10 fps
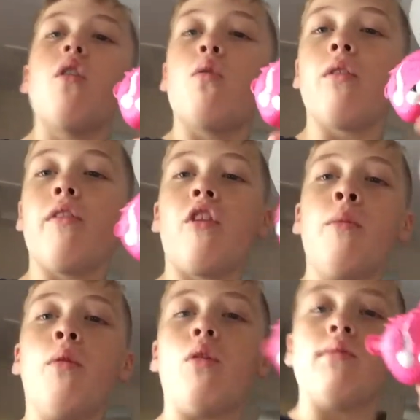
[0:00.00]
Well, the
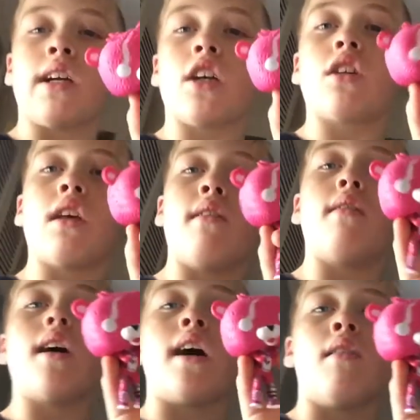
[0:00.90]
robot was actually
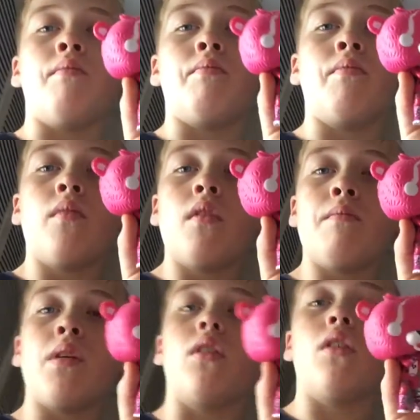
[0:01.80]

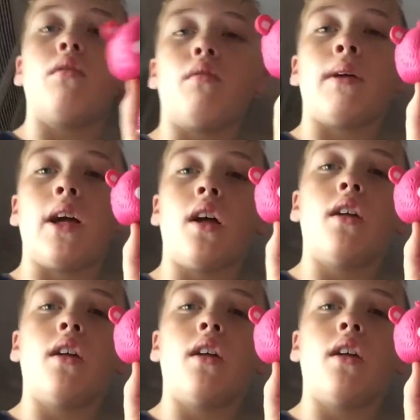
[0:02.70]
built, right?